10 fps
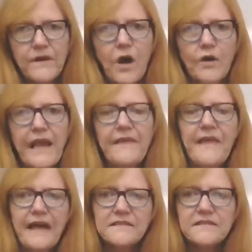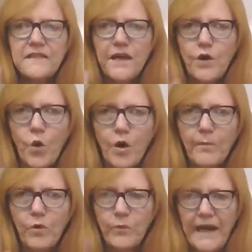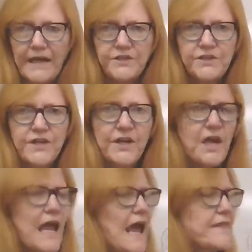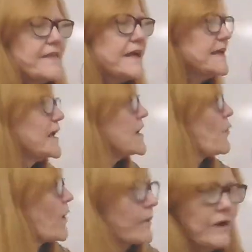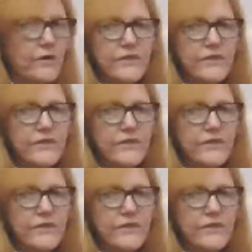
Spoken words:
Okay, that's the normal range. And then what we learned